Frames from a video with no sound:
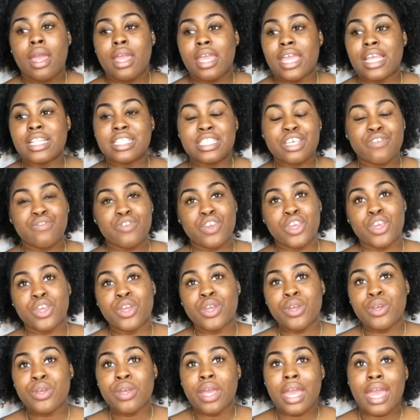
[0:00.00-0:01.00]

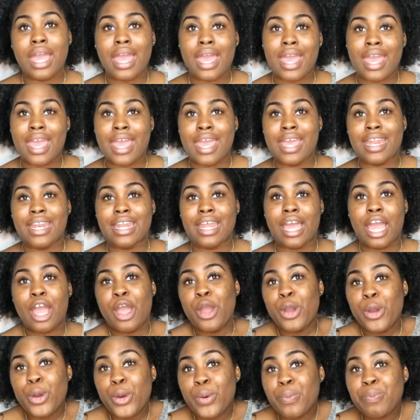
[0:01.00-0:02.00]
interview, and I
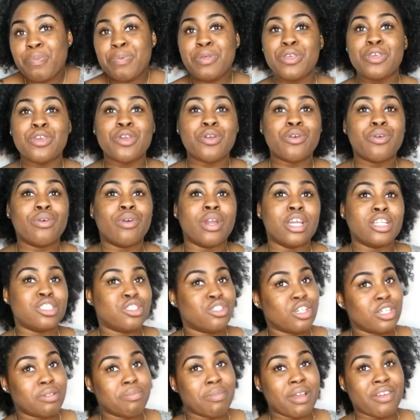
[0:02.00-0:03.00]
hope you
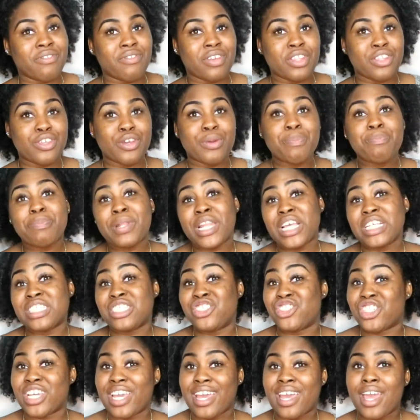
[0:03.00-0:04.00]
enjoyed my video. Please
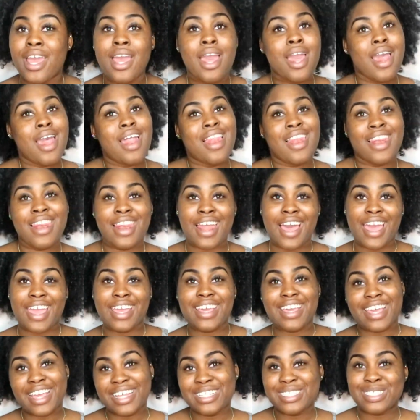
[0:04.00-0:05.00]
share,
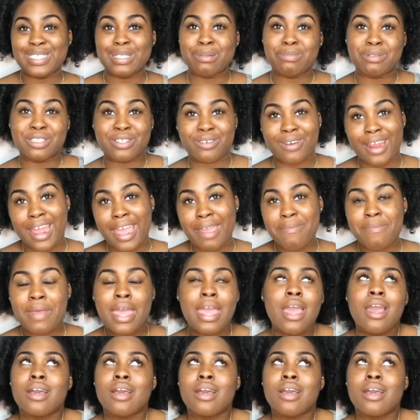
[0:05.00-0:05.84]
like and subscribe.